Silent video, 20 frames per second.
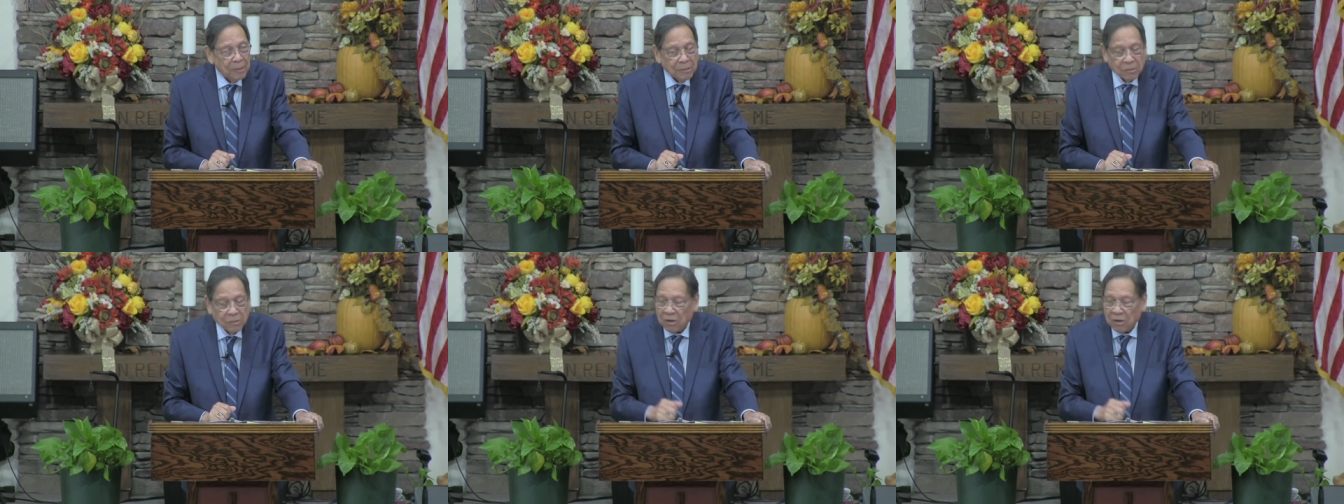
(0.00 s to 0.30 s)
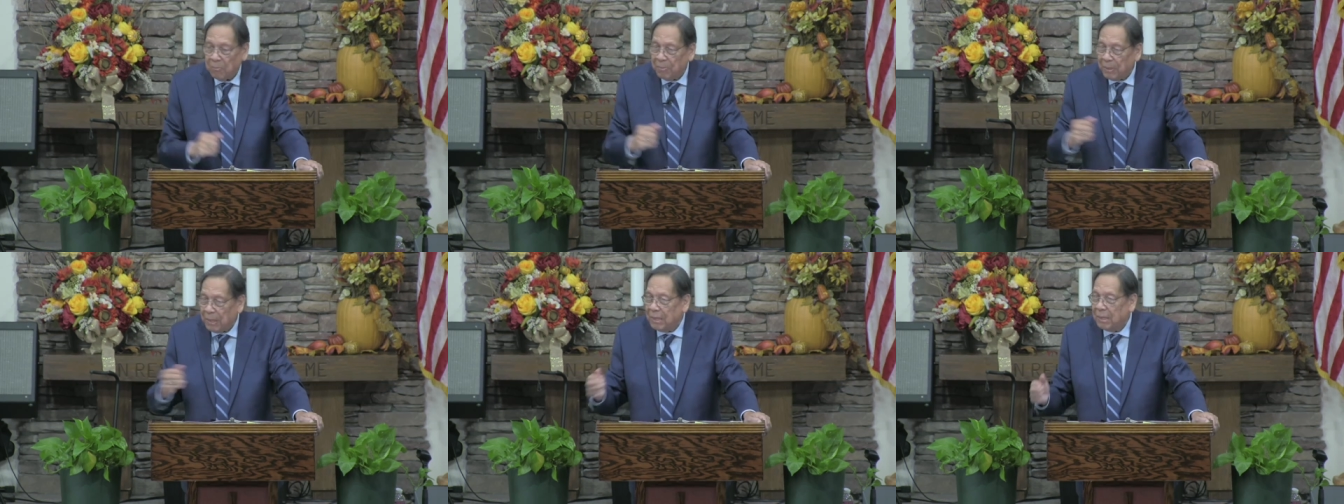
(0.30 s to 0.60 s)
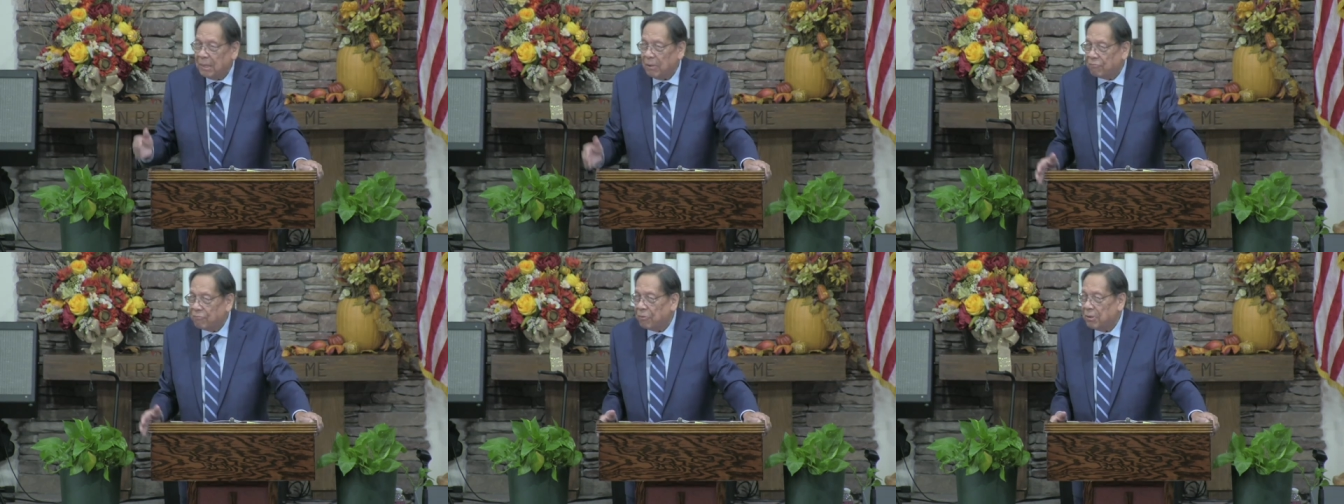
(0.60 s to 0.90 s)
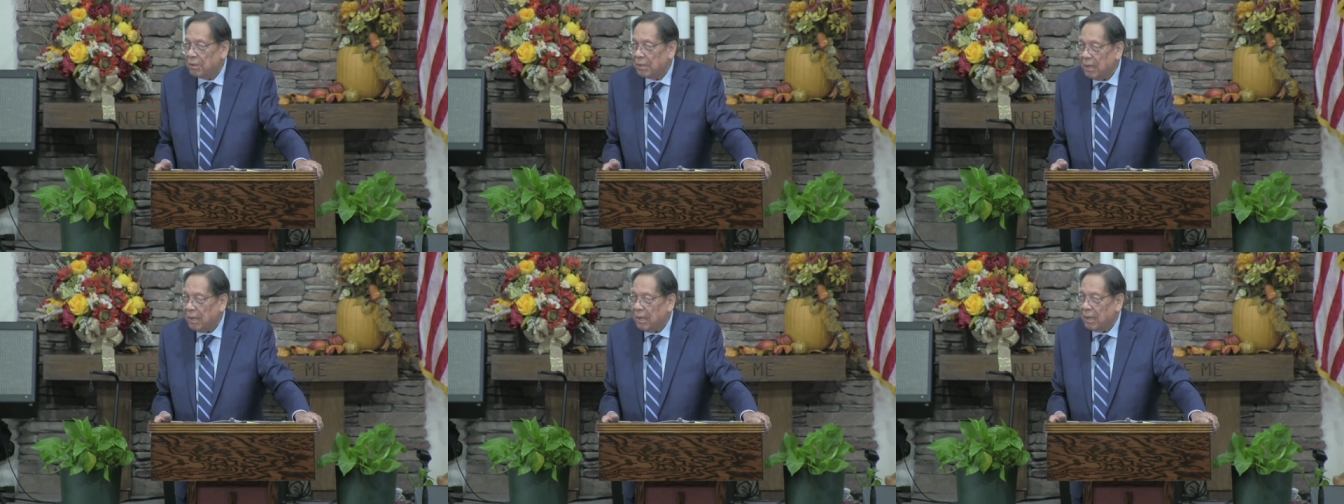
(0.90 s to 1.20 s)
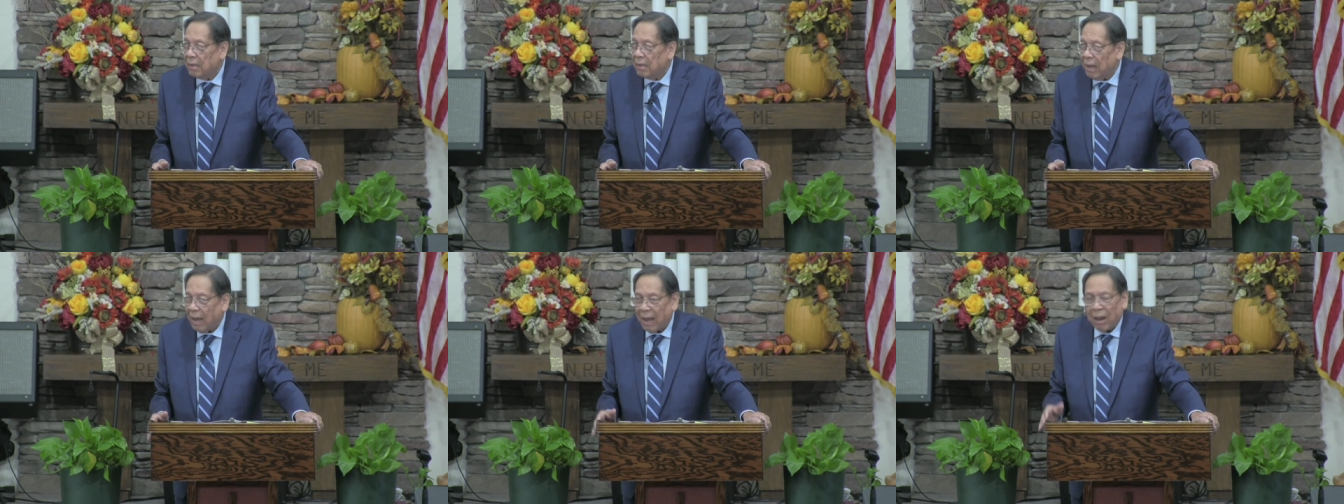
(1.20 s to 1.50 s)
It's going to be a different
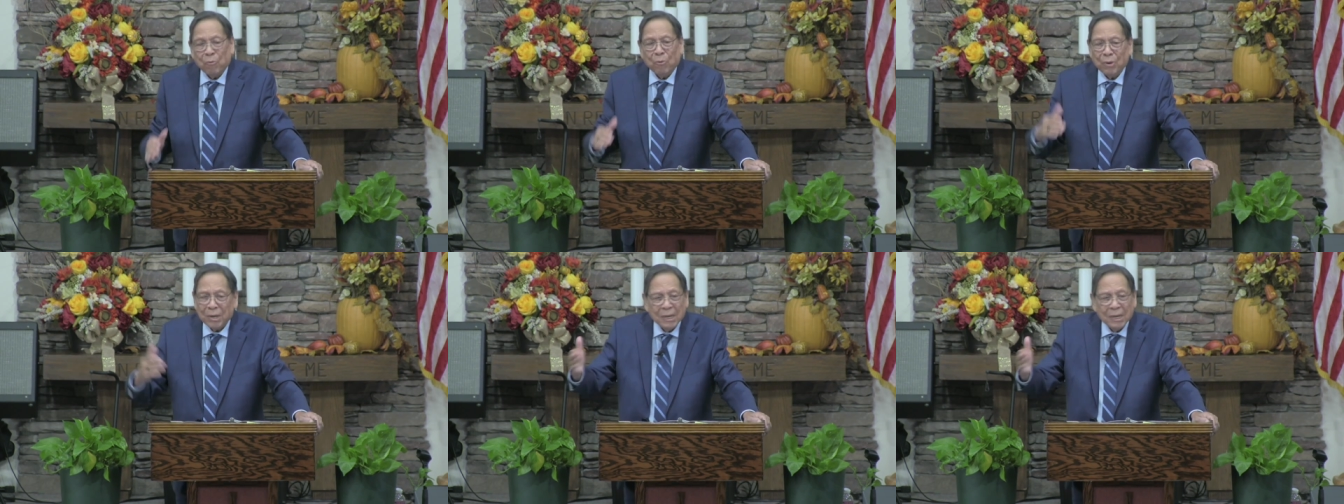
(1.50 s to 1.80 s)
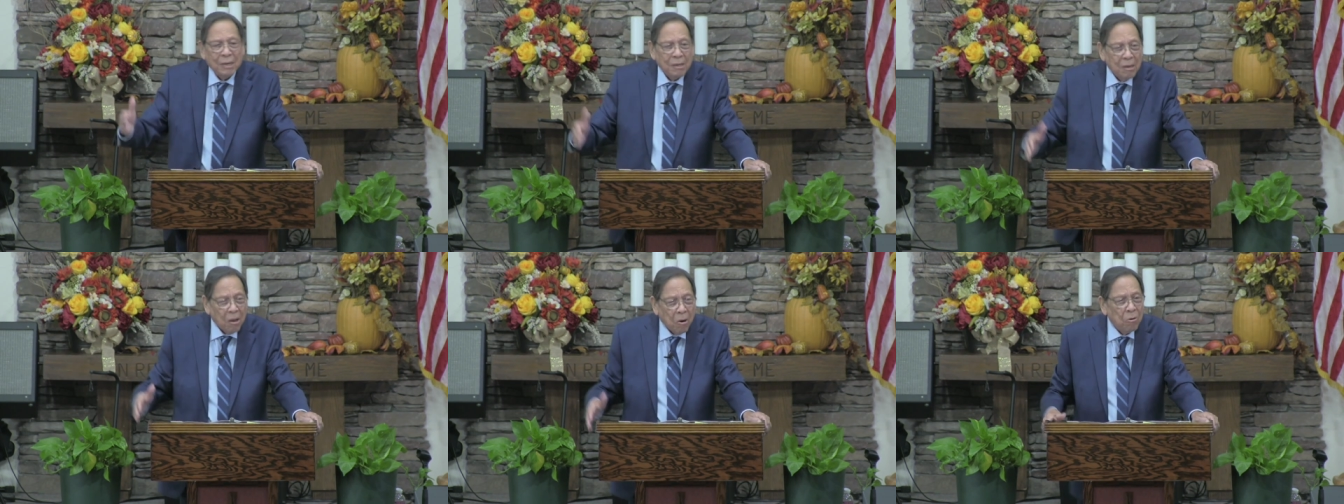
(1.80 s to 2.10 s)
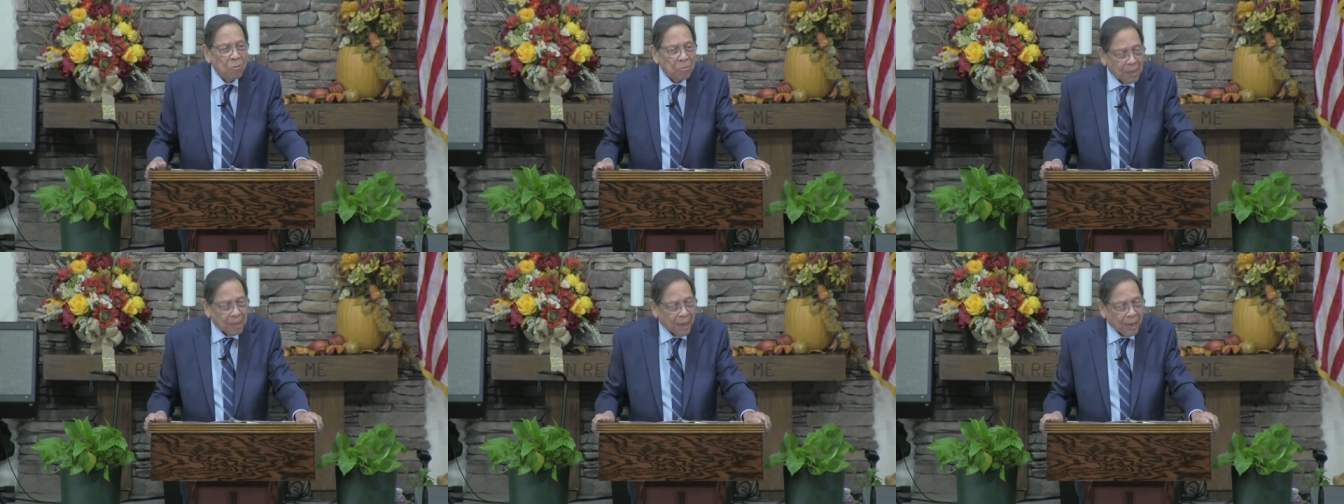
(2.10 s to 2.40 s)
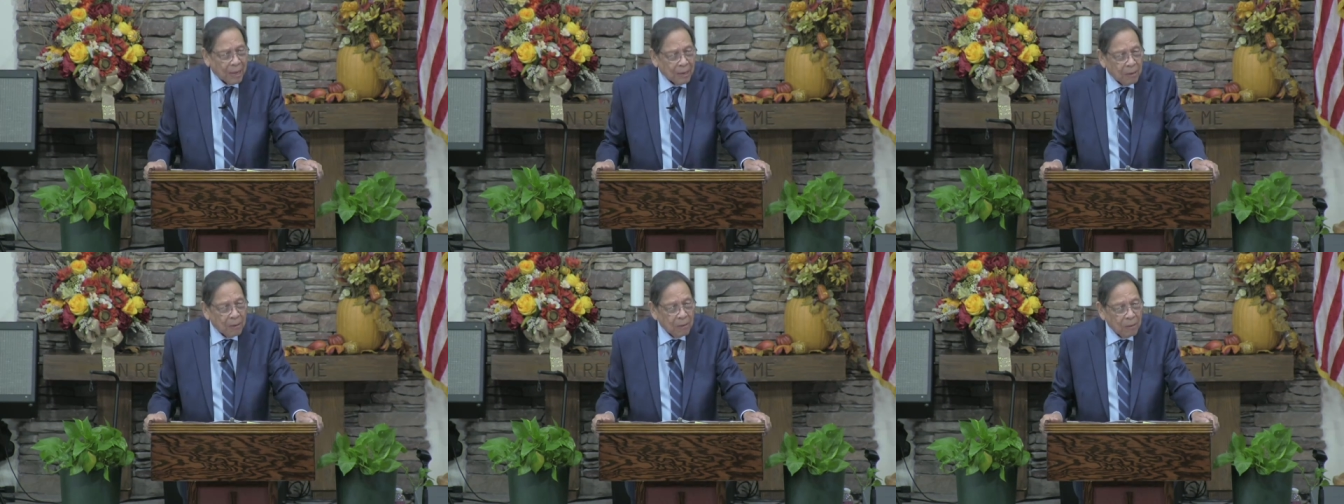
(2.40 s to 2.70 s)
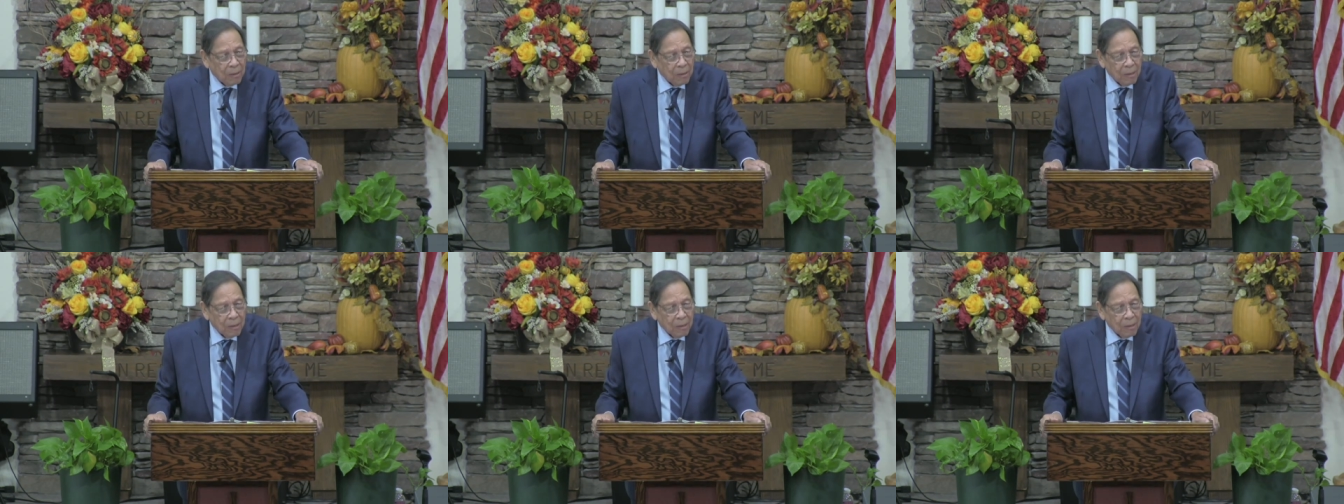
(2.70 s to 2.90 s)
gig. I already know that.